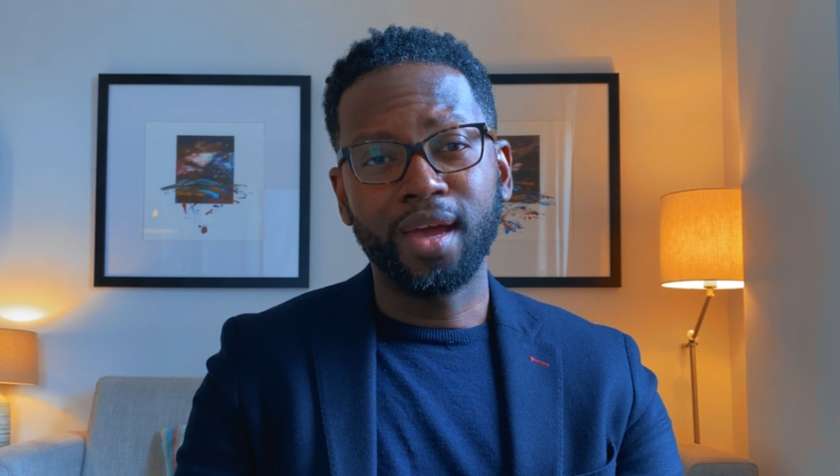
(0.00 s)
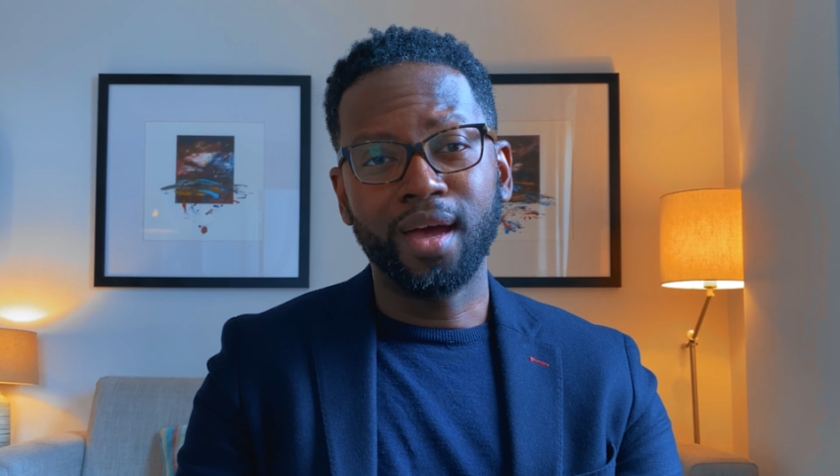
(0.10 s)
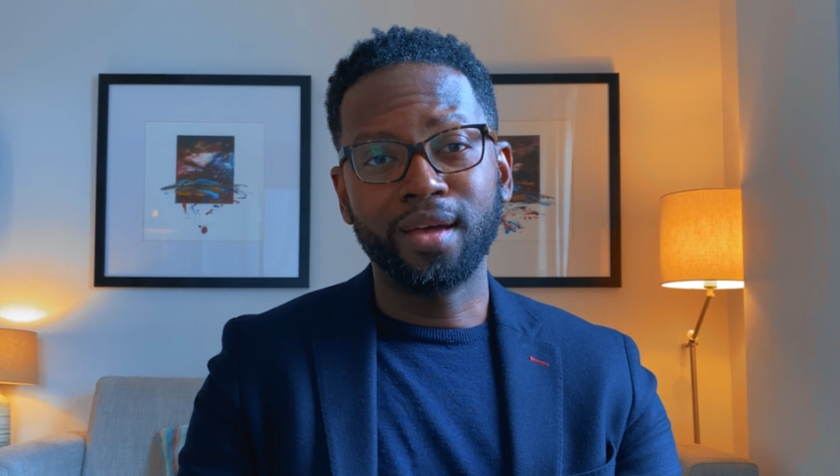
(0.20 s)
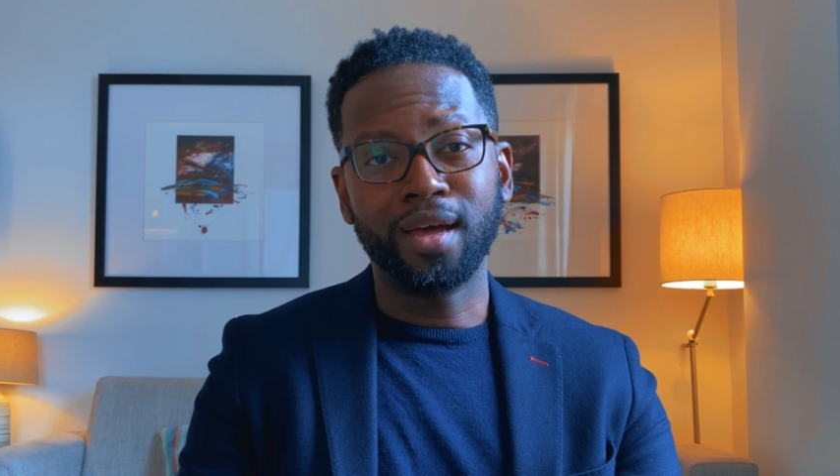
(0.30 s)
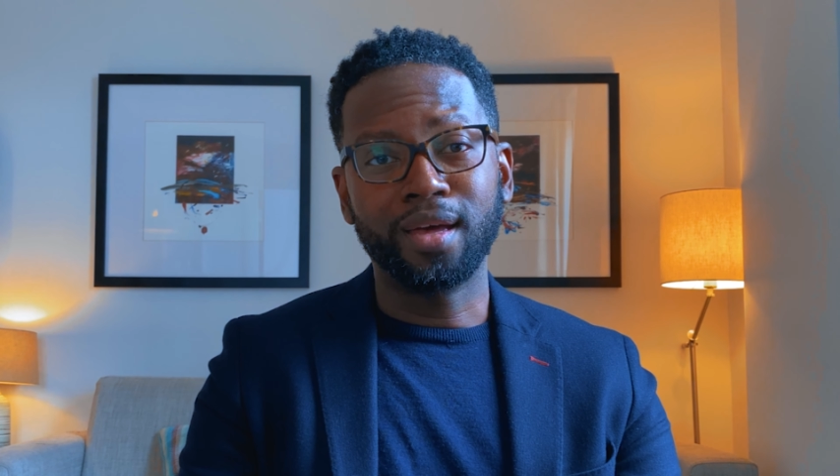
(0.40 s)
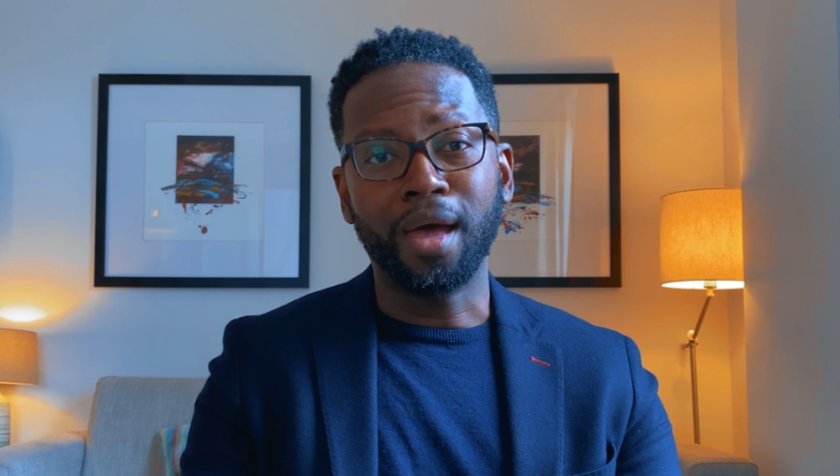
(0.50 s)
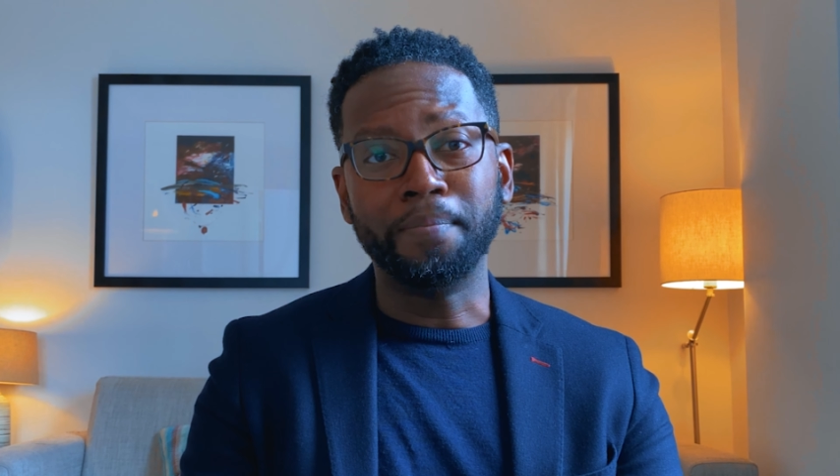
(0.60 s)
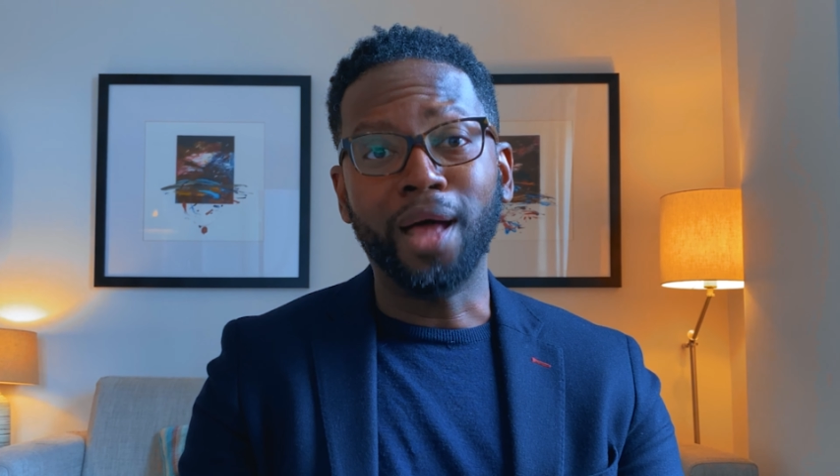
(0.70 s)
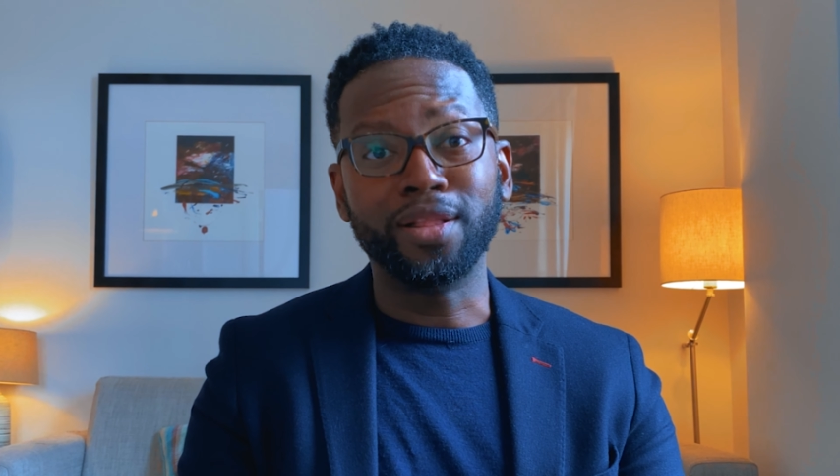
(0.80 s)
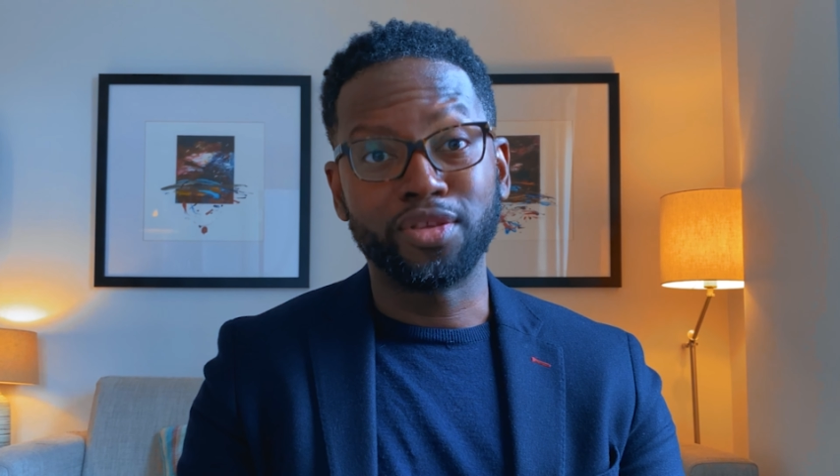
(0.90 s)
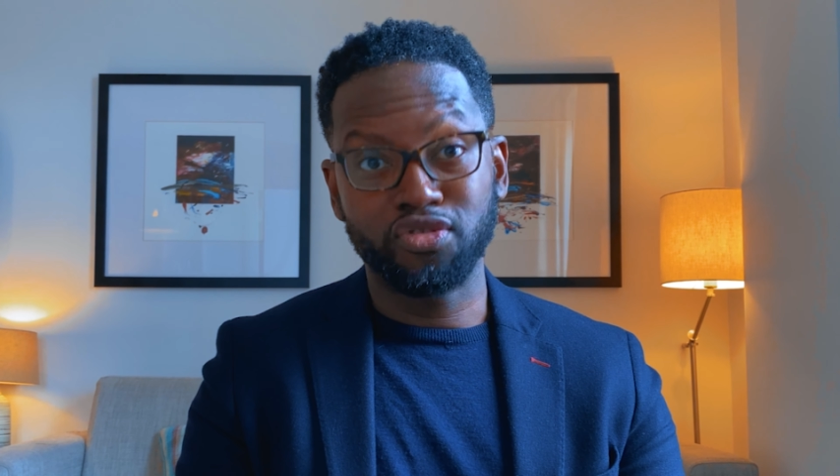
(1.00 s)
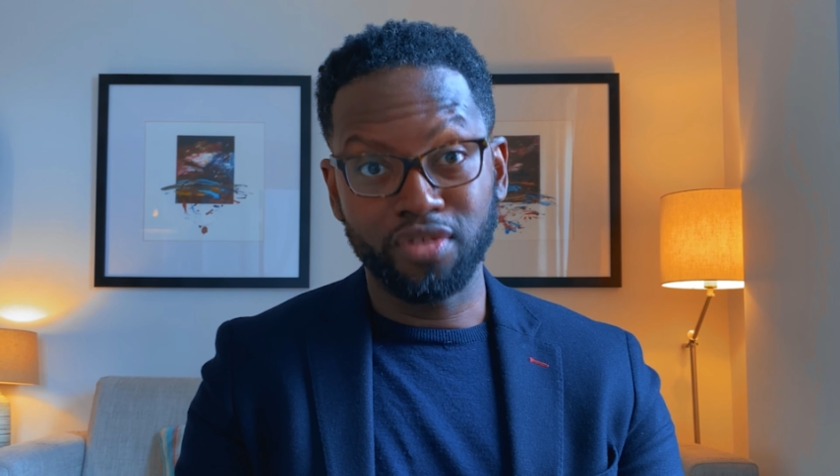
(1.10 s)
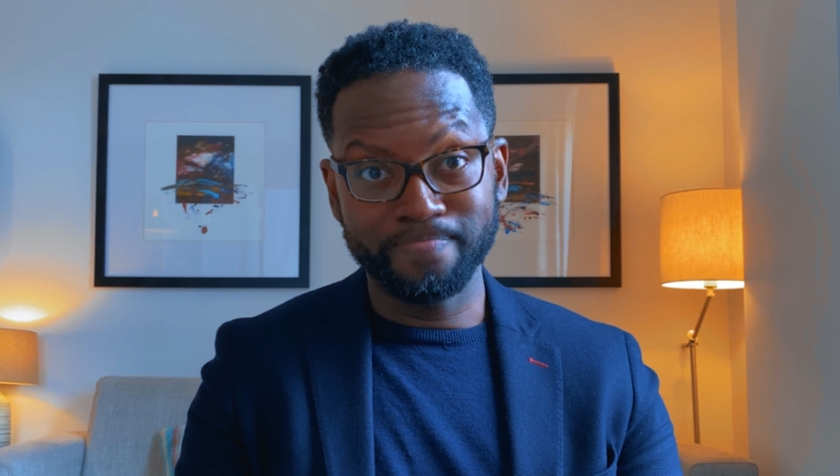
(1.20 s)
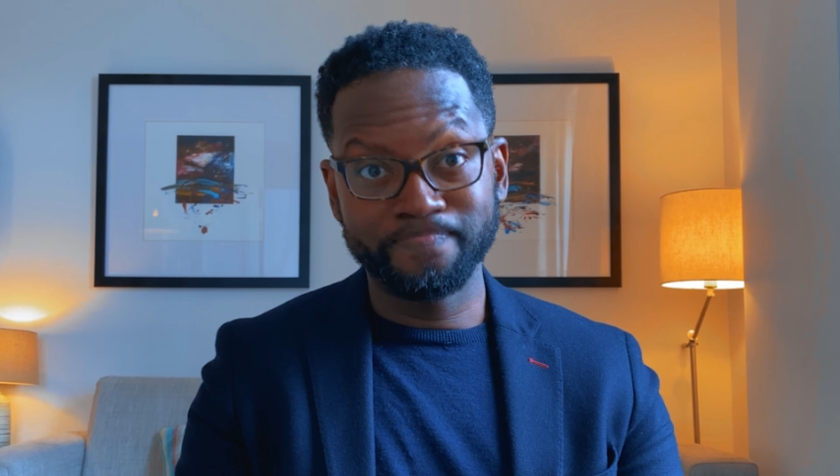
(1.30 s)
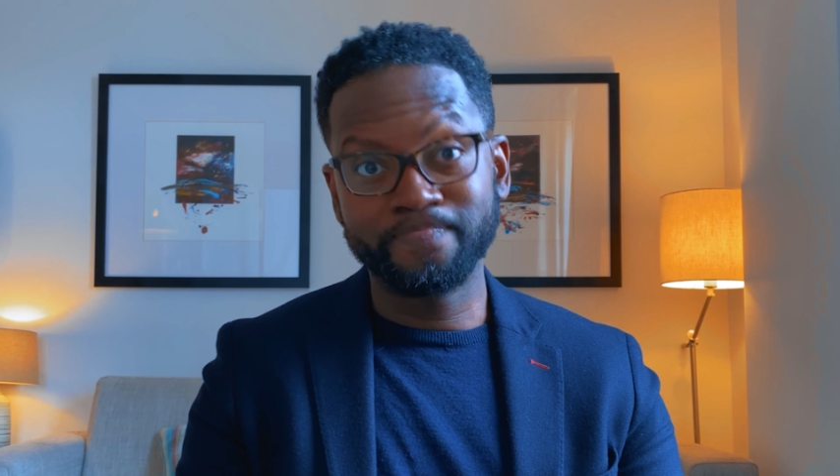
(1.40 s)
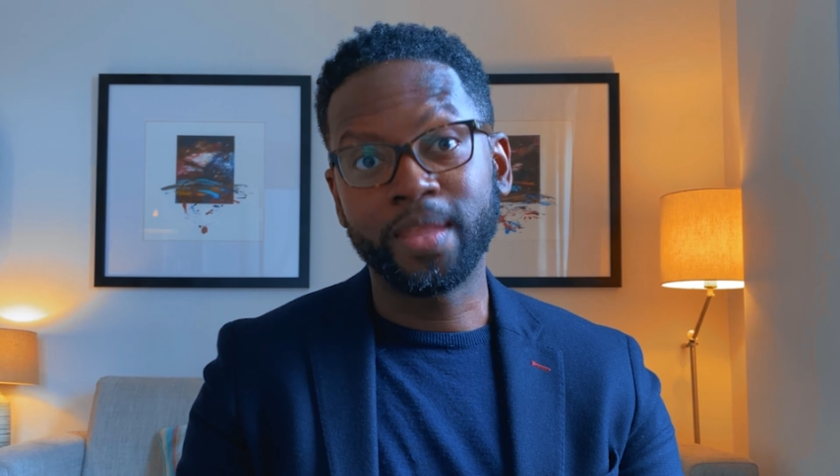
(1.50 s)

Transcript: a maelstrom